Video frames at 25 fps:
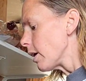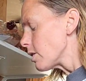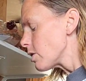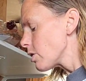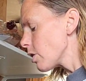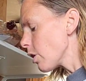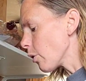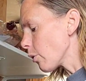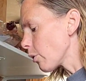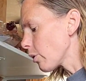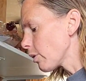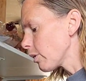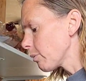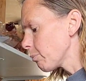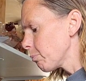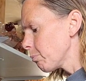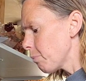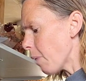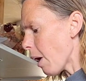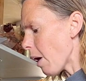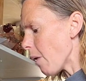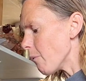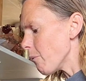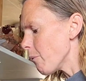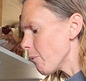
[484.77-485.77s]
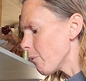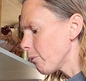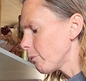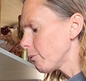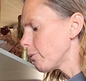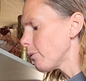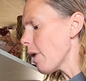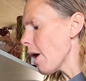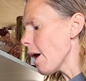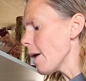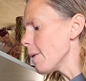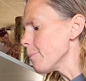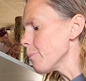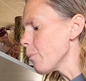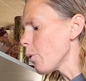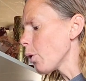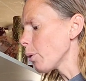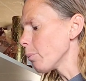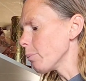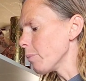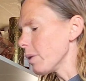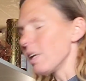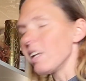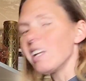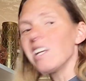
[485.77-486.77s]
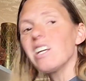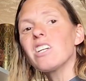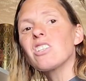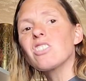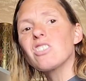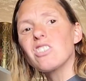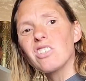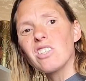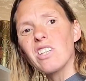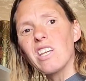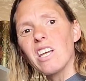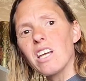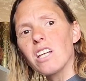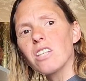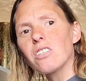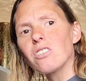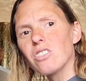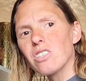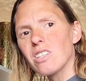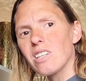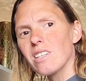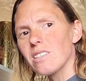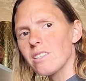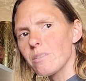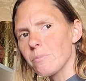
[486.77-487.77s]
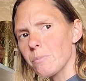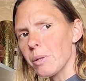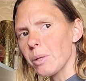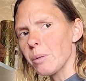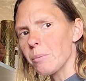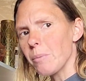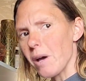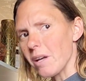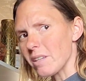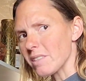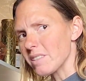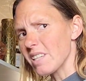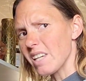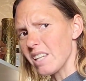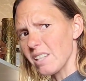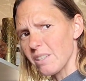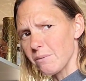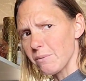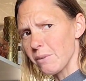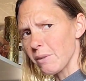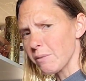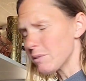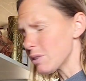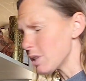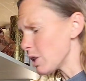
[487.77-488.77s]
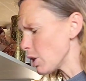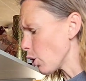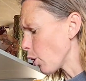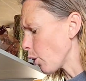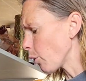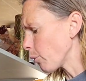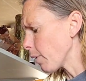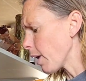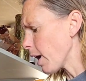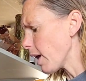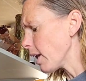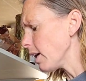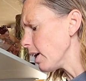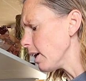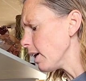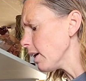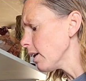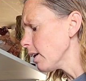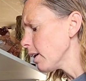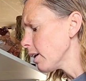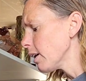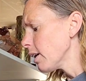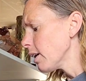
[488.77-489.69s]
So about 5 more minutes-ish, because it's been about 10 to 15 already.